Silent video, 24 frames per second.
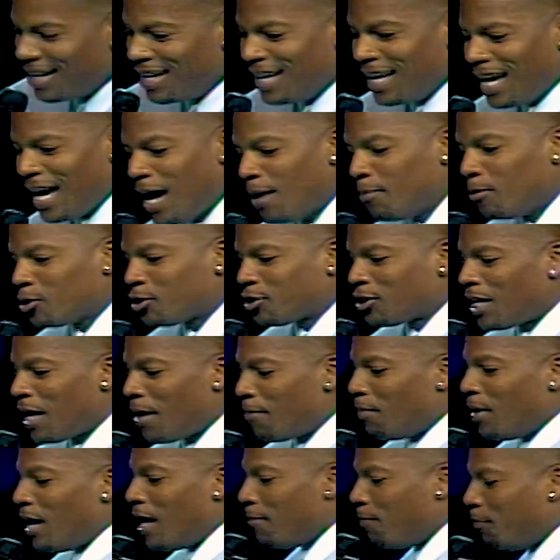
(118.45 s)
I'm gonna
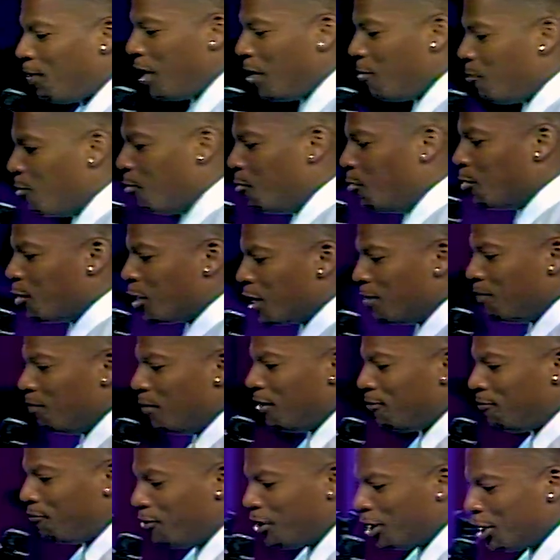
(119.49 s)
stop by payroll and get
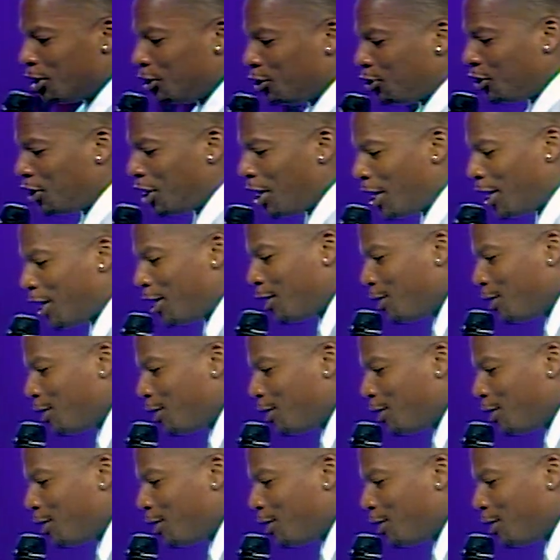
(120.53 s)
my fucking check.